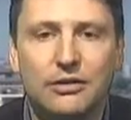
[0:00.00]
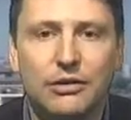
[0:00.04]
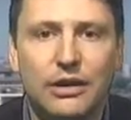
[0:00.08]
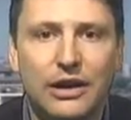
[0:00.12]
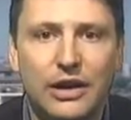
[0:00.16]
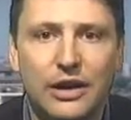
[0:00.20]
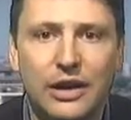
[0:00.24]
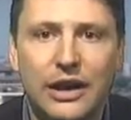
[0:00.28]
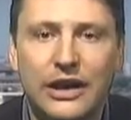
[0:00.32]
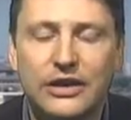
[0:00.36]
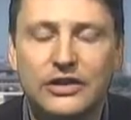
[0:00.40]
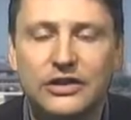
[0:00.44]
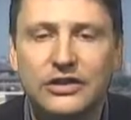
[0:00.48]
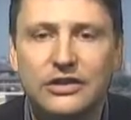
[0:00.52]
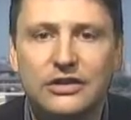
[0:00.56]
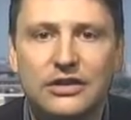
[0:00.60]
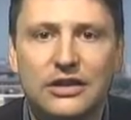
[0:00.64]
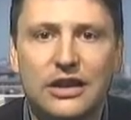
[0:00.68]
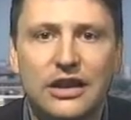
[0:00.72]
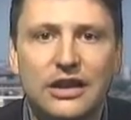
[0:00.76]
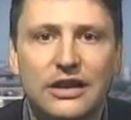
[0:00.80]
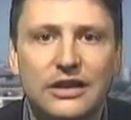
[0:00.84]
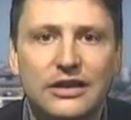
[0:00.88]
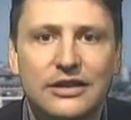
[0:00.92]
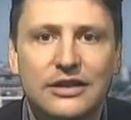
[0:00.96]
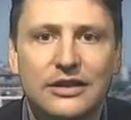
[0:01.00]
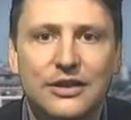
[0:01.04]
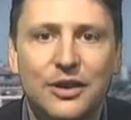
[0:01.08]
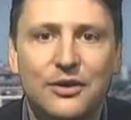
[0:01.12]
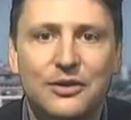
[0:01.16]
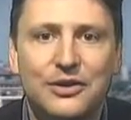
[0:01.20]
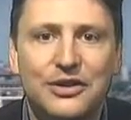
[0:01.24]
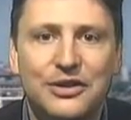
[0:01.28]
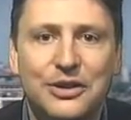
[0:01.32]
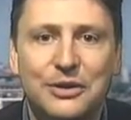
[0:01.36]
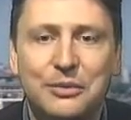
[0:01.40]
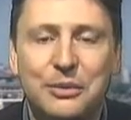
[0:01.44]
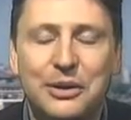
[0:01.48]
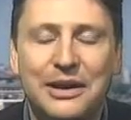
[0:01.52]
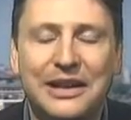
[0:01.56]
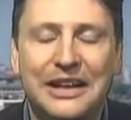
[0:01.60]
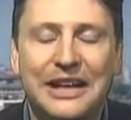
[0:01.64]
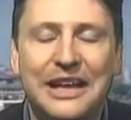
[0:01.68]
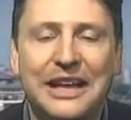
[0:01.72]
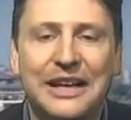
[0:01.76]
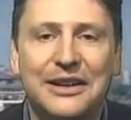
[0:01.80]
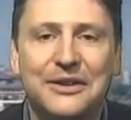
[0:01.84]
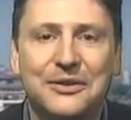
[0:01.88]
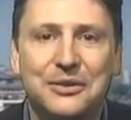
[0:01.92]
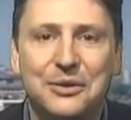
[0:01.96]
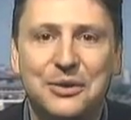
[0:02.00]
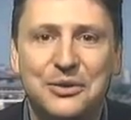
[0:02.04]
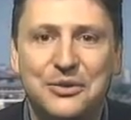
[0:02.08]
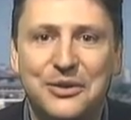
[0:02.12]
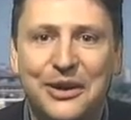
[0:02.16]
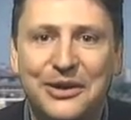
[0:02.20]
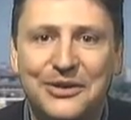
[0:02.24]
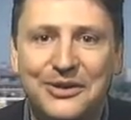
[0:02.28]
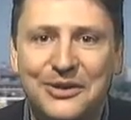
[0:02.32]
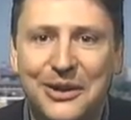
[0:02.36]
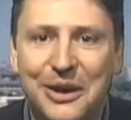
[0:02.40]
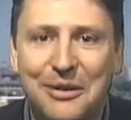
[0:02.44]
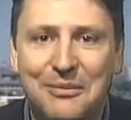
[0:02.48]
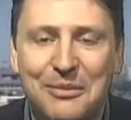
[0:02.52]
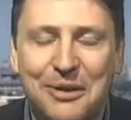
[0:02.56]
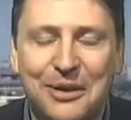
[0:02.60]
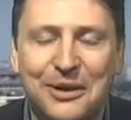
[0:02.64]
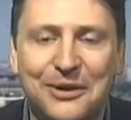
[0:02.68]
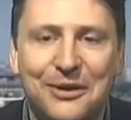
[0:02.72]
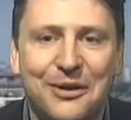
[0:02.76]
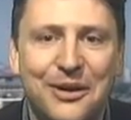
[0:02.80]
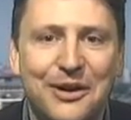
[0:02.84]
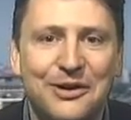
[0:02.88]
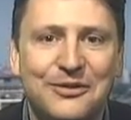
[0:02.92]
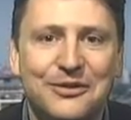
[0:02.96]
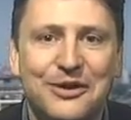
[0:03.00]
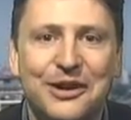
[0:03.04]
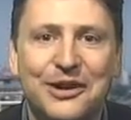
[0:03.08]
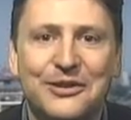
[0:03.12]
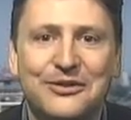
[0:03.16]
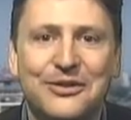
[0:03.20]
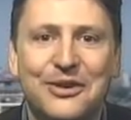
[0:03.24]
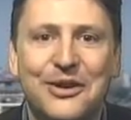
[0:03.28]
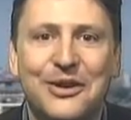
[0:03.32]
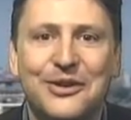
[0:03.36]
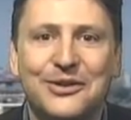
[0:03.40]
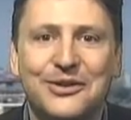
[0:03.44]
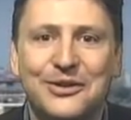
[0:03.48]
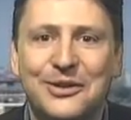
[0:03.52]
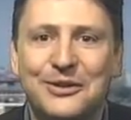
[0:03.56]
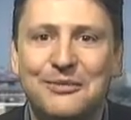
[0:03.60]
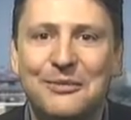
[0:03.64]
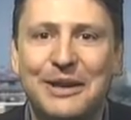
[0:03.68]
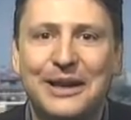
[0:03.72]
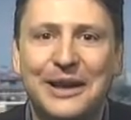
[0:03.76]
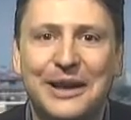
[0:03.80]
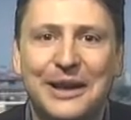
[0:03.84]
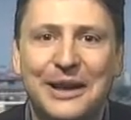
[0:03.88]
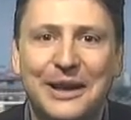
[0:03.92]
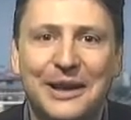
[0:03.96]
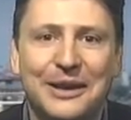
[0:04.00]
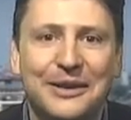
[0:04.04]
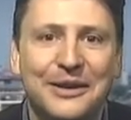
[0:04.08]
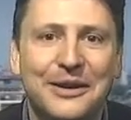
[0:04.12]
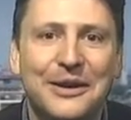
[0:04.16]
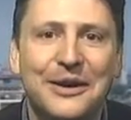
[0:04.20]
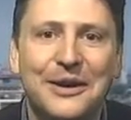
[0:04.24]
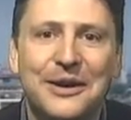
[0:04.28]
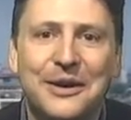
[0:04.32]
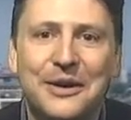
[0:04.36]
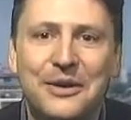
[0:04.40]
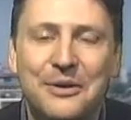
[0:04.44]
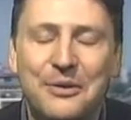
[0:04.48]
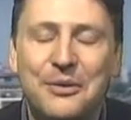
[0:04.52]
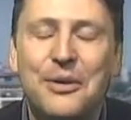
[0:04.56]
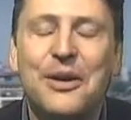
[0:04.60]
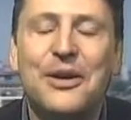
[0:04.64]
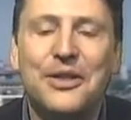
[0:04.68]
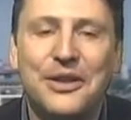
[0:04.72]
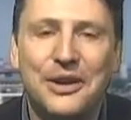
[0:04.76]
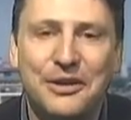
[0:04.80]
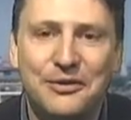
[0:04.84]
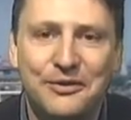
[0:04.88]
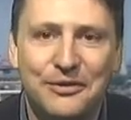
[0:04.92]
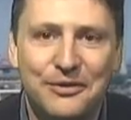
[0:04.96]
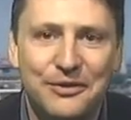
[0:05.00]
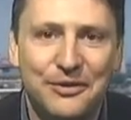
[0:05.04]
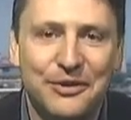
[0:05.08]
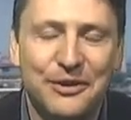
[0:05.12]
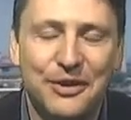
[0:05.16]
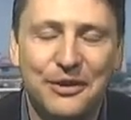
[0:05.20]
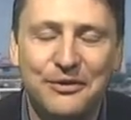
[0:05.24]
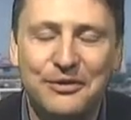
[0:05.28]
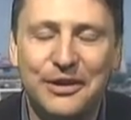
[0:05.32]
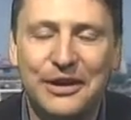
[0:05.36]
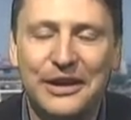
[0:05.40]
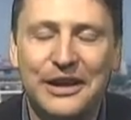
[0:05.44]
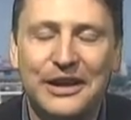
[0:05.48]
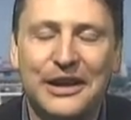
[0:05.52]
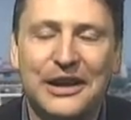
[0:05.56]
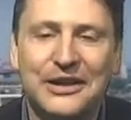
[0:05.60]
regulation, and obviously we're keen to address that by growing very fast and making it worthy of regulation.